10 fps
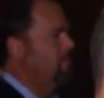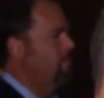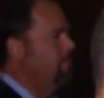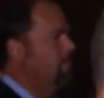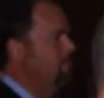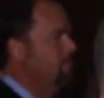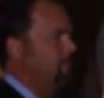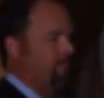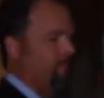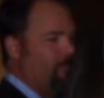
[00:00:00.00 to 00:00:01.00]

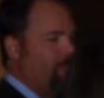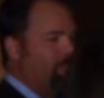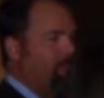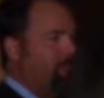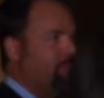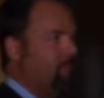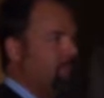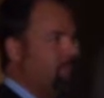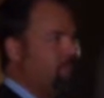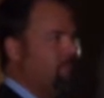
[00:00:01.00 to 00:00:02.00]

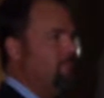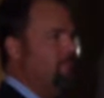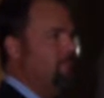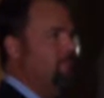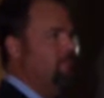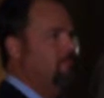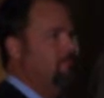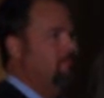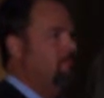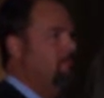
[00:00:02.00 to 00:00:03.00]

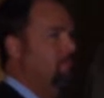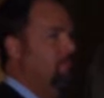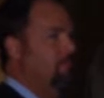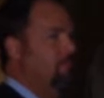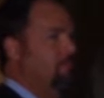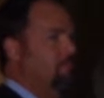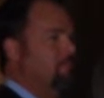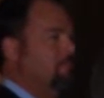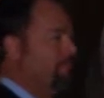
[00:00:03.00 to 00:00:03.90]
[no speech]